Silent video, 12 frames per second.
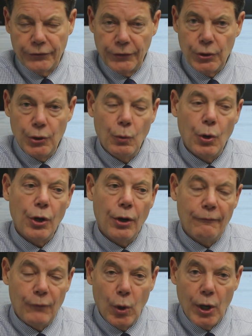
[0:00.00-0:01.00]
So you want to
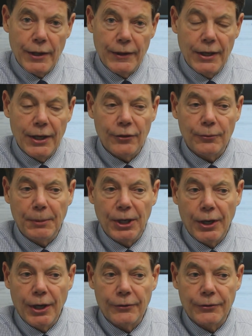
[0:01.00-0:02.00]
avoid these
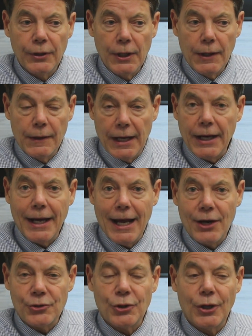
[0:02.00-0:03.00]
because they can
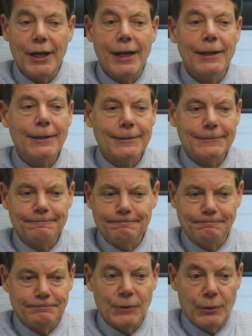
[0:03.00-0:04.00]
actually
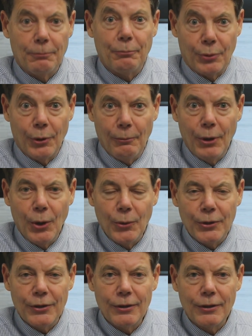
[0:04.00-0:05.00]

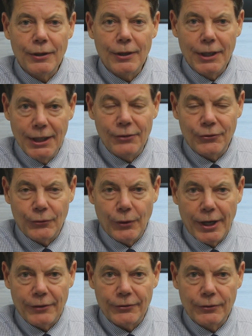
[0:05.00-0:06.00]
promote heat
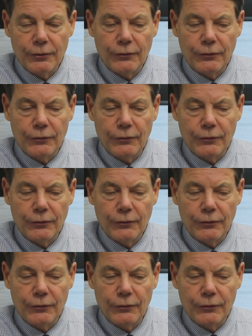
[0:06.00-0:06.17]
stress.